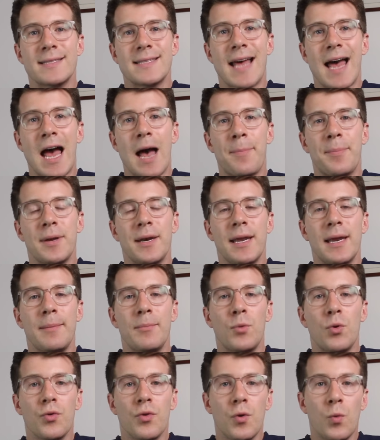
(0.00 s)
that happen in
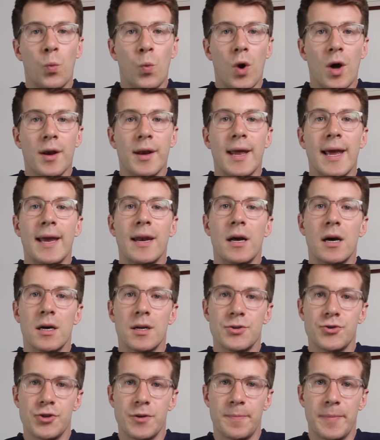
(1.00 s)
more than 1 in
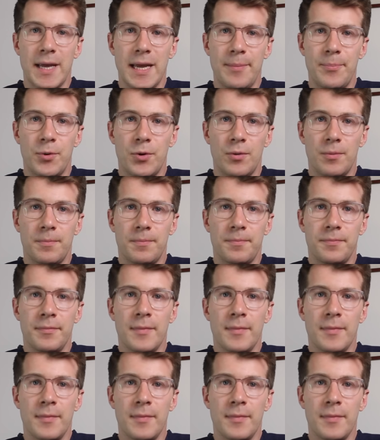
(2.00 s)
100 people.